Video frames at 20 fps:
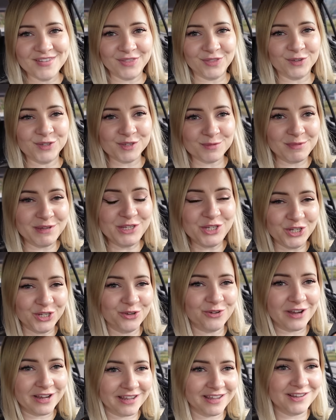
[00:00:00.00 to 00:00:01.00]
There's a Michi
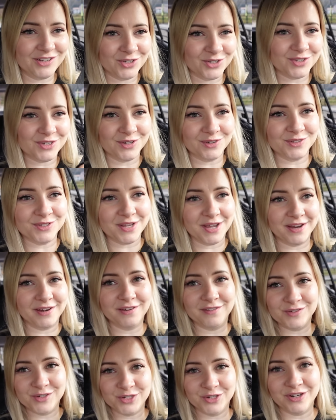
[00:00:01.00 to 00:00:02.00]
no Aki just outside
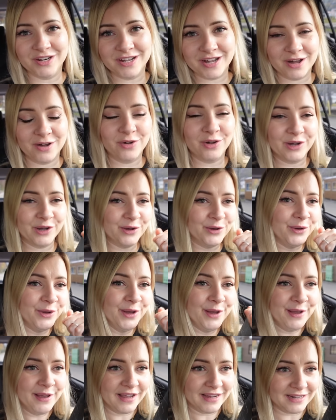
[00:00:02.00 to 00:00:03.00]
of Shirakawago.
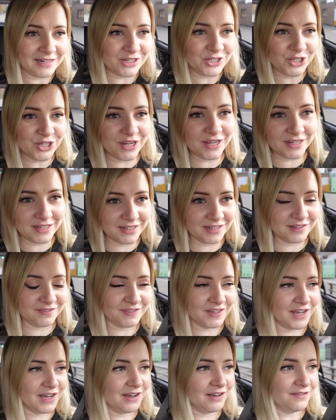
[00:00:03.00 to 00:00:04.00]
I'm going to check if
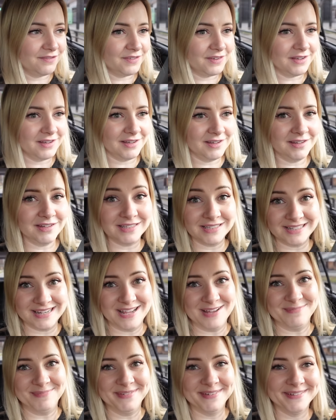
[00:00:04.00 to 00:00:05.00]
they have a
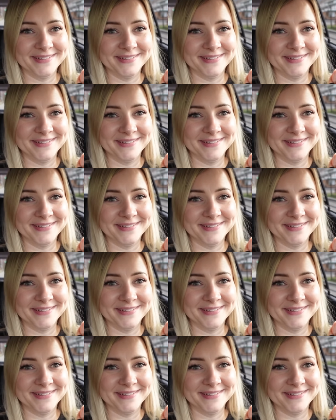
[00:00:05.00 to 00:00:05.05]
stamp.